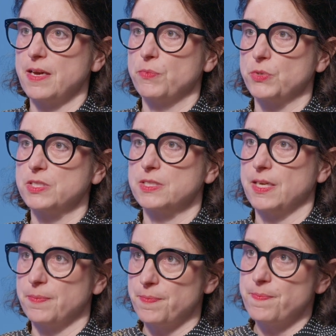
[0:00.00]
would
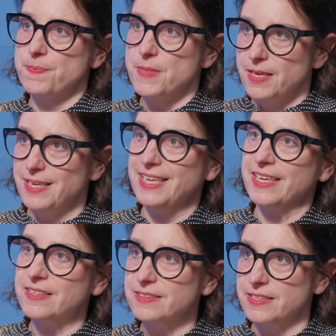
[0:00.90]

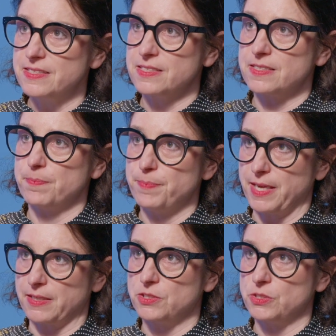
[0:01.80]
link this
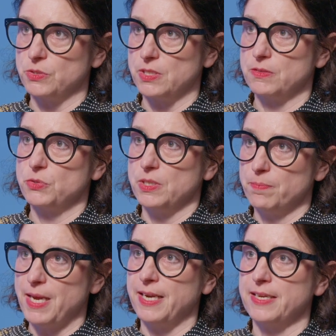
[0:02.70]
back to the
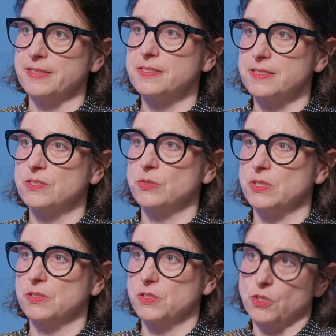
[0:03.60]
Manads, to
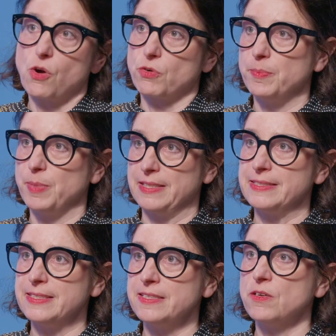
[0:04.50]
the
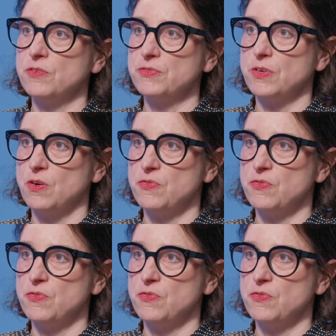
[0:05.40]
Corribante of